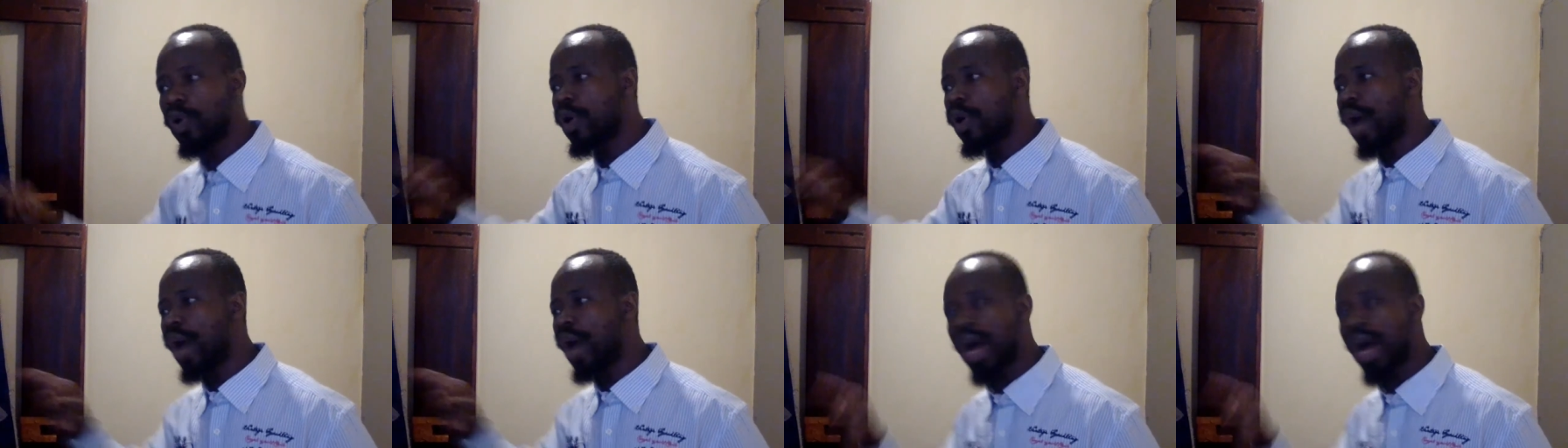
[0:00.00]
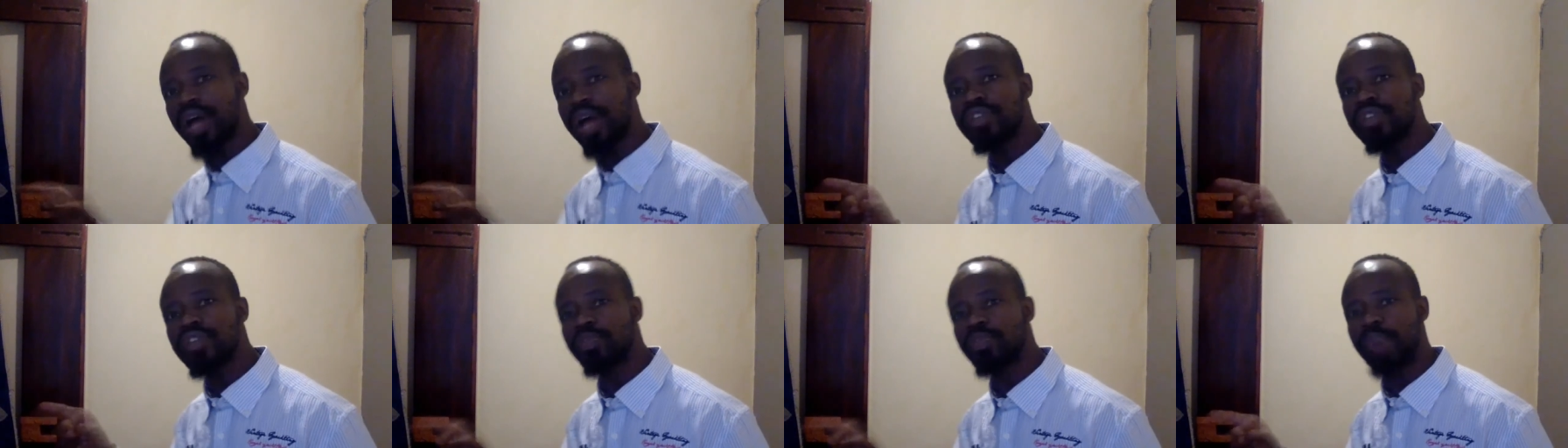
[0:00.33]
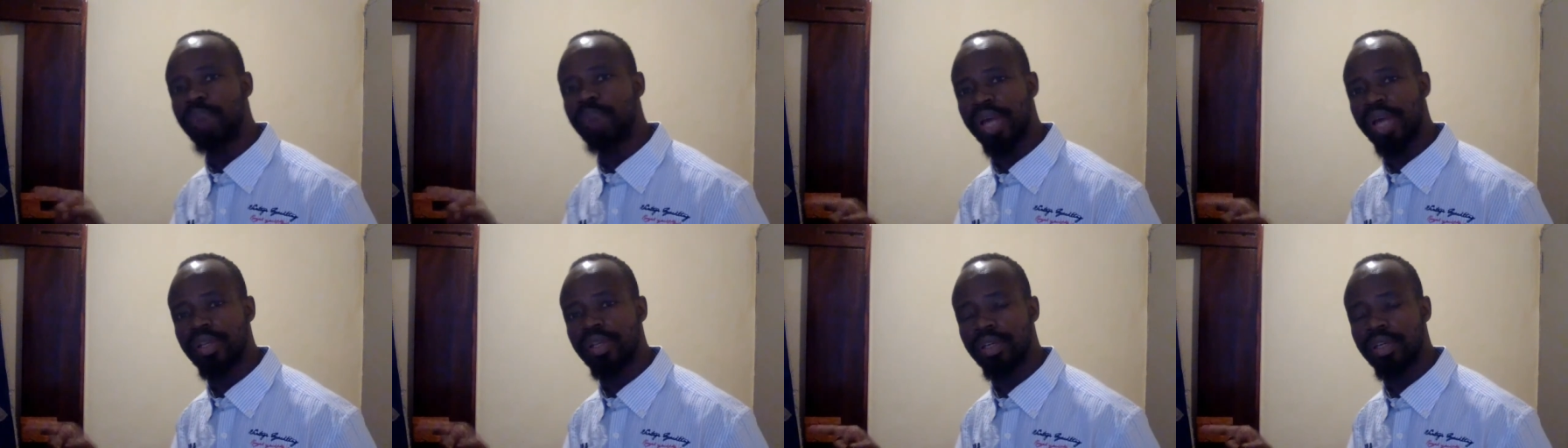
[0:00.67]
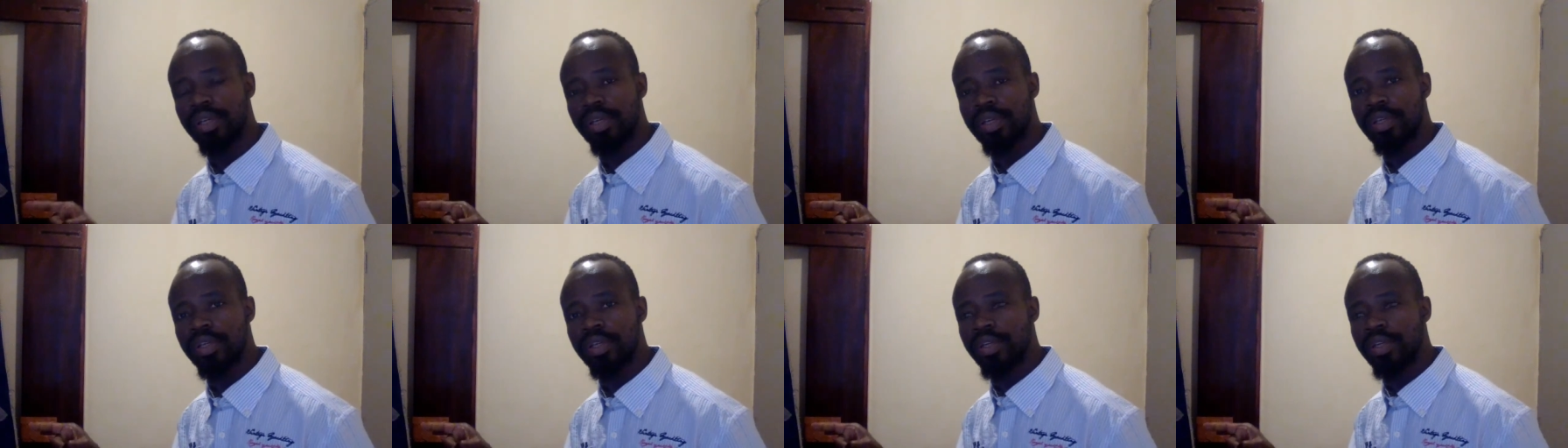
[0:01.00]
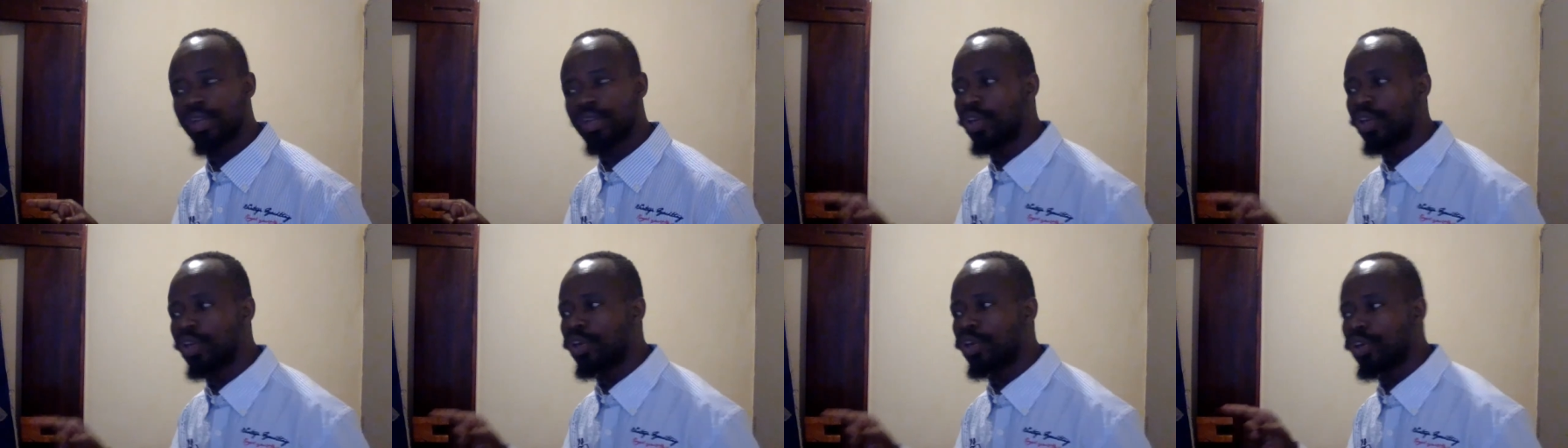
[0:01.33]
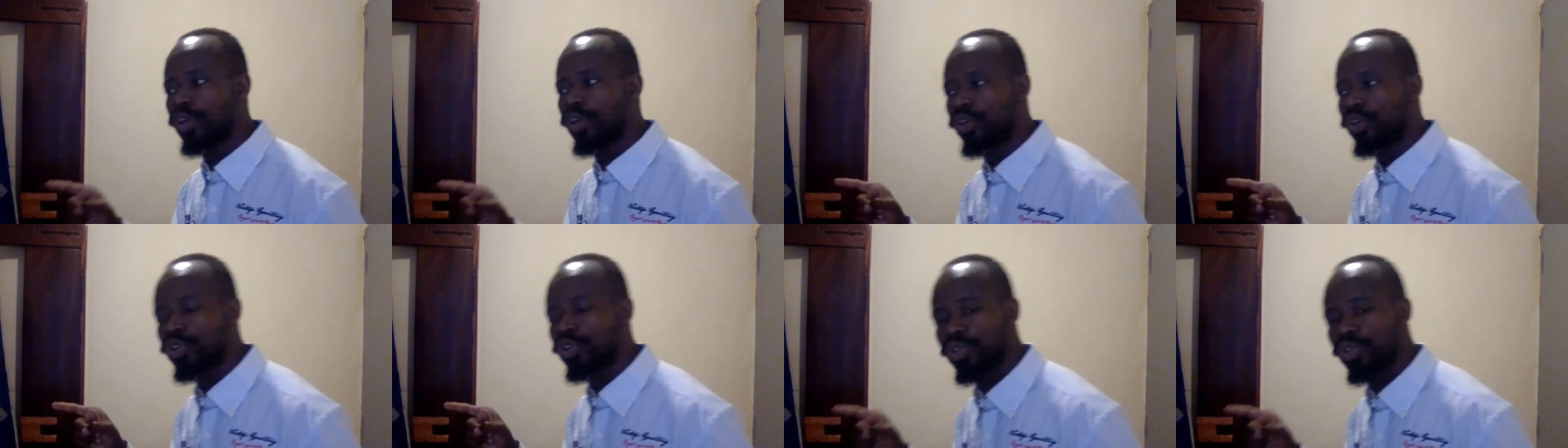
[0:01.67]
husband
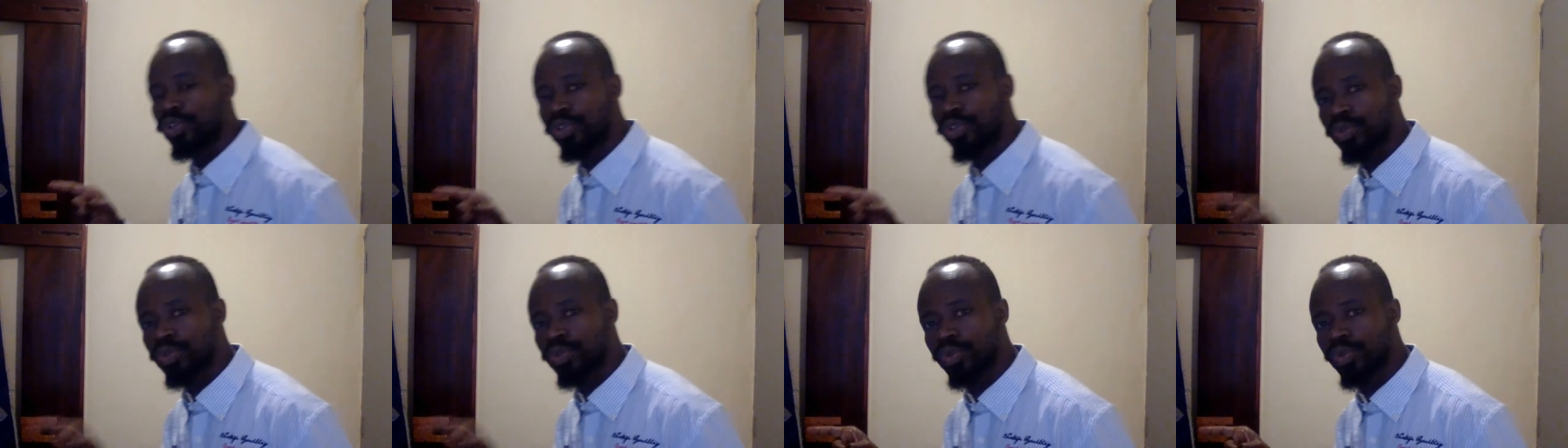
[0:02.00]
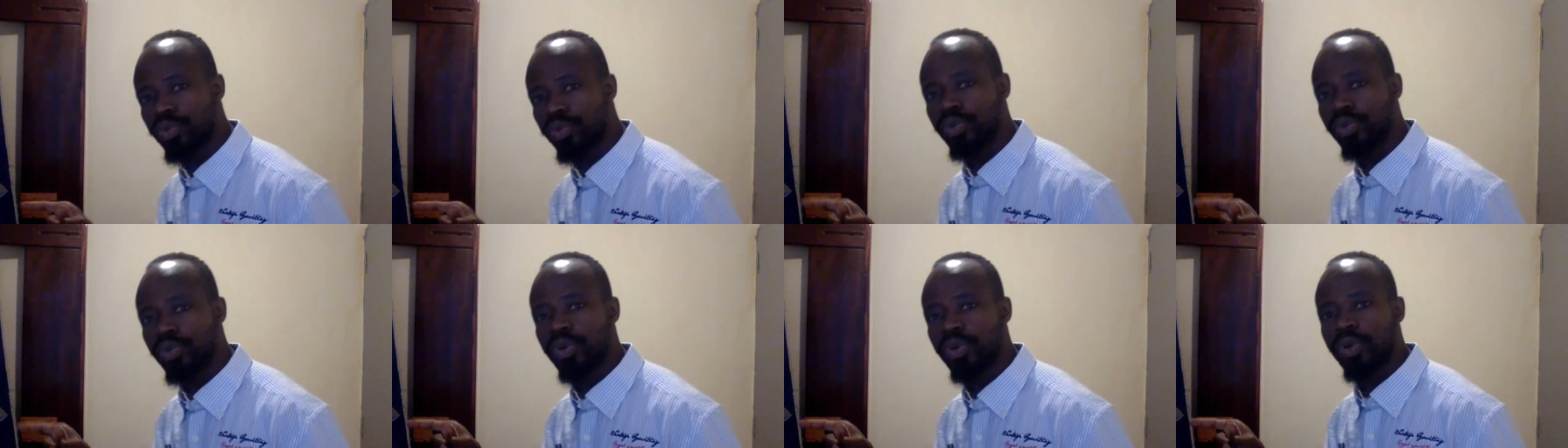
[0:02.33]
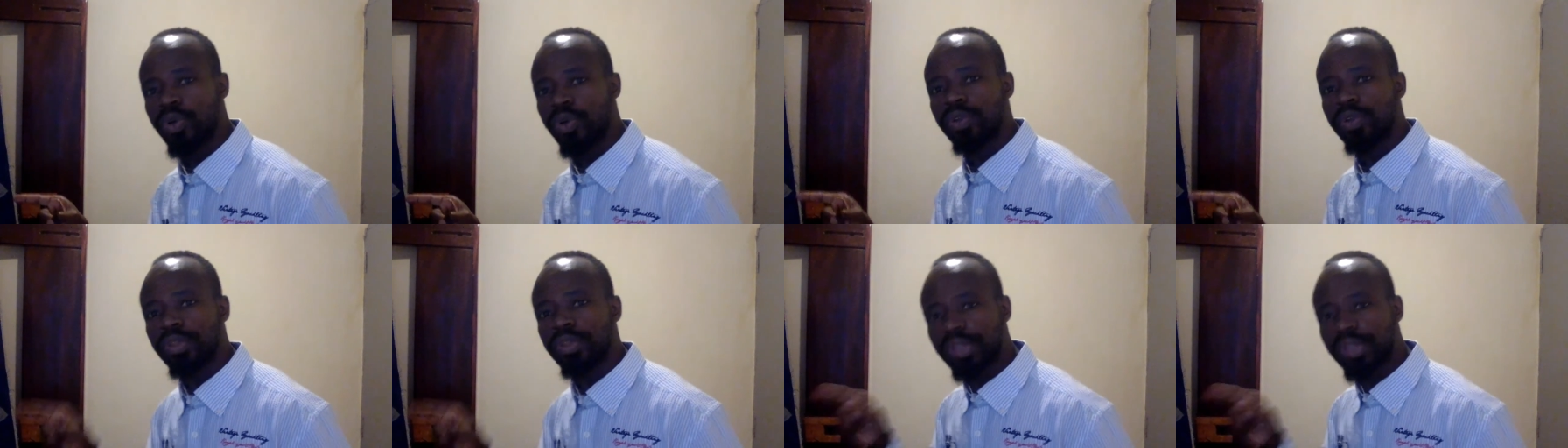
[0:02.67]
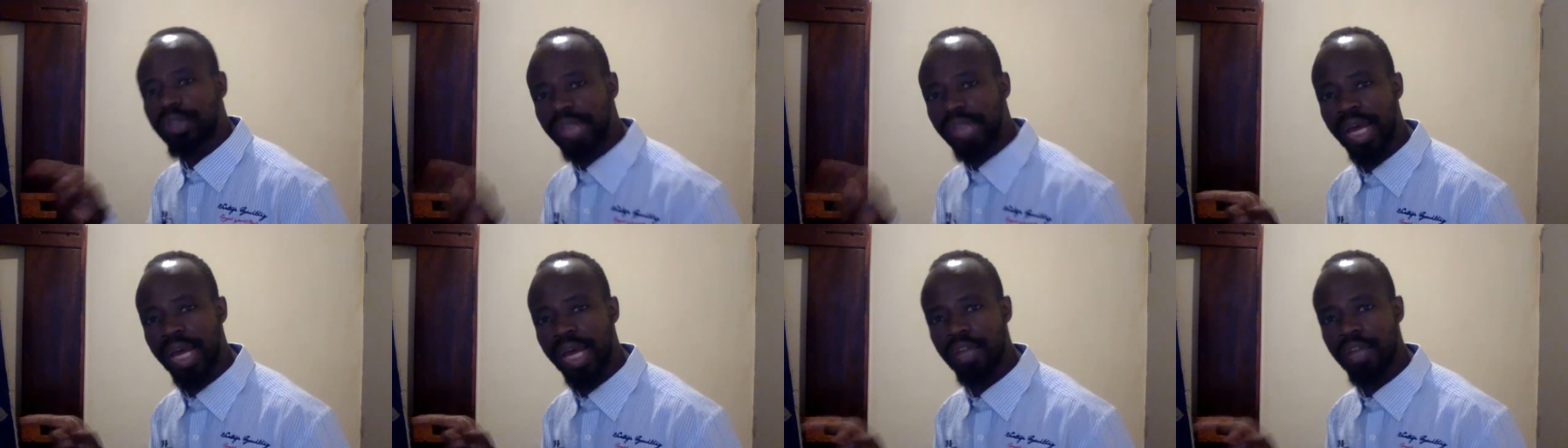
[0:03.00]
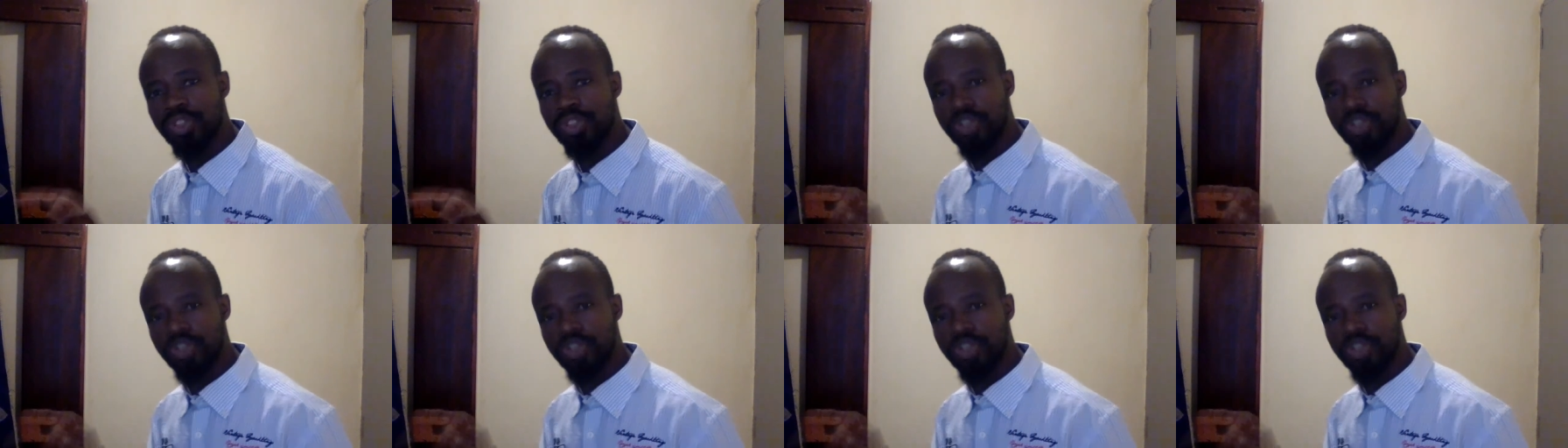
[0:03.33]
to turn to